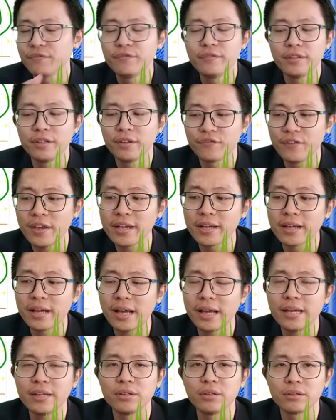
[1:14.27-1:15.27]
The fat
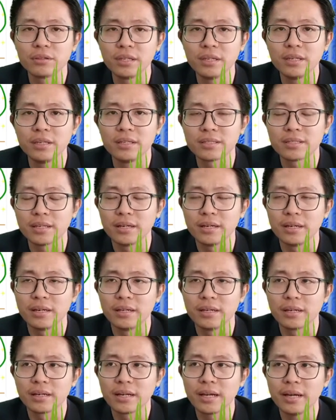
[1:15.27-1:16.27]
guy, do you think is
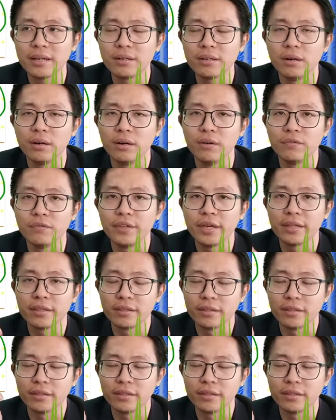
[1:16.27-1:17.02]
a kind of that?